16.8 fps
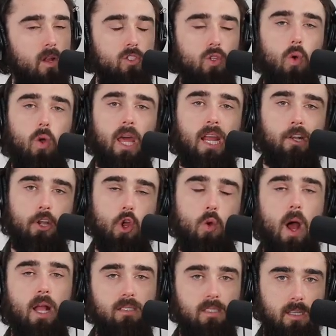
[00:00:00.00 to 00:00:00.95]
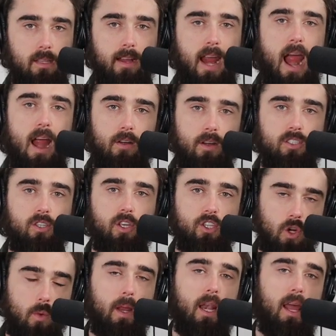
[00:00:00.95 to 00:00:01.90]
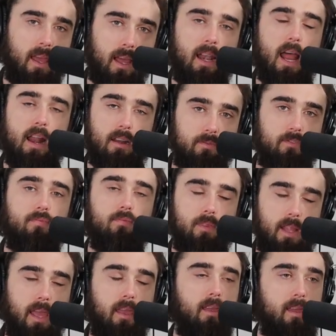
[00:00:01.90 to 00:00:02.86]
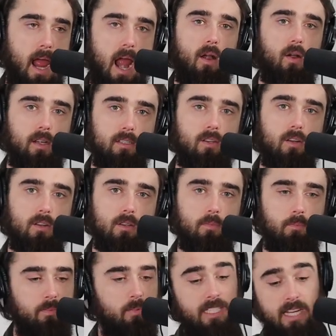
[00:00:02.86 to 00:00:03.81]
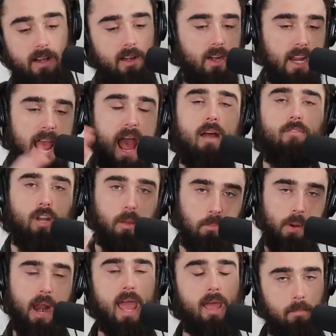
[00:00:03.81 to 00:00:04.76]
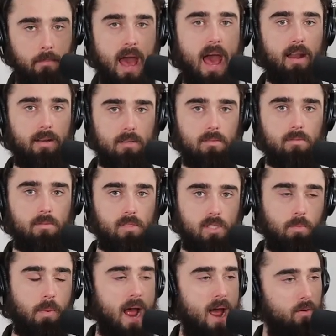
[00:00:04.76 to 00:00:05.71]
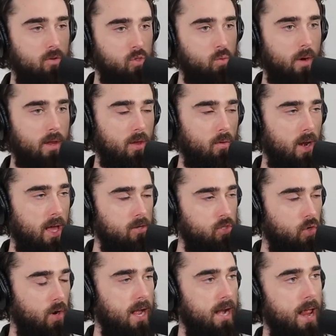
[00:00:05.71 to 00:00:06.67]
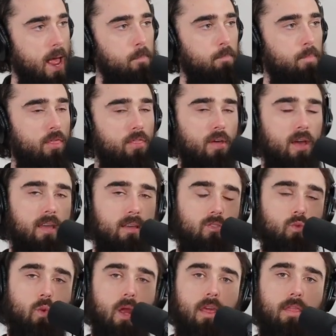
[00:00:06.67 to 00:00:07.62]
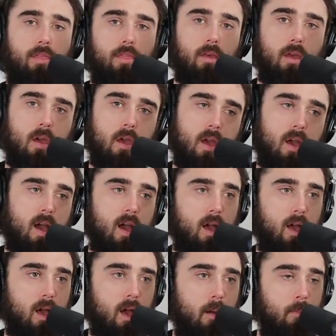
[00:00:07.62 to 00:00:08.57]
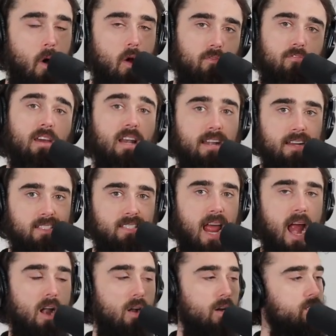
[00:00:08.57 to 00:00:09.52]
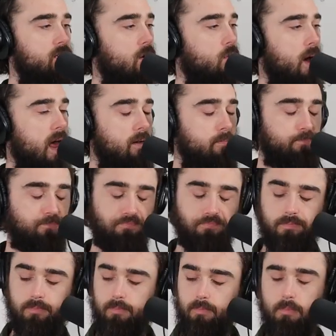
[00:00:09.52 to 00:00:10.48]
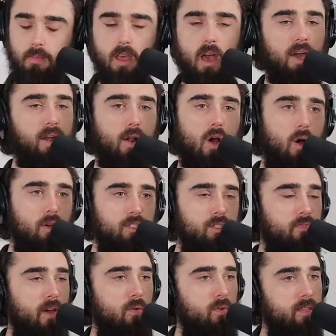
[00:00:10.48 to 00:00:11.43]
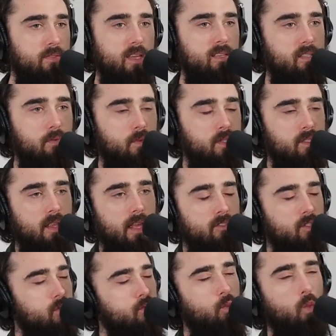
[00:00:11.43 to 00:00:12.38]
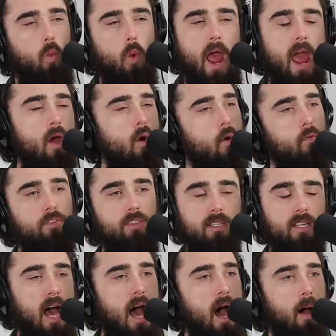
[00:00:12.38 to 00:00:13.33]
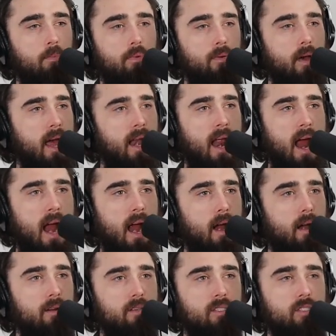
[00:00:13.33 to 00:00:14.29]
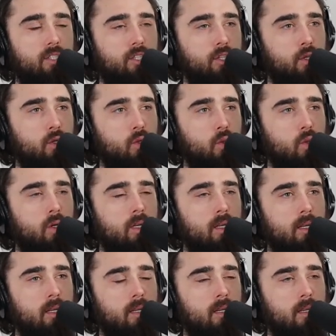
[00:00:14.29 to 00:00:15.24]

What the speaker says: There's no like nuance to the character. You know, like a lot of like character, particularly after like Breaking Bad and Sopranos, where you like try and empathize with a more villainous character. Well, I don't know. I just found in this, it was like just way over the top and hard to,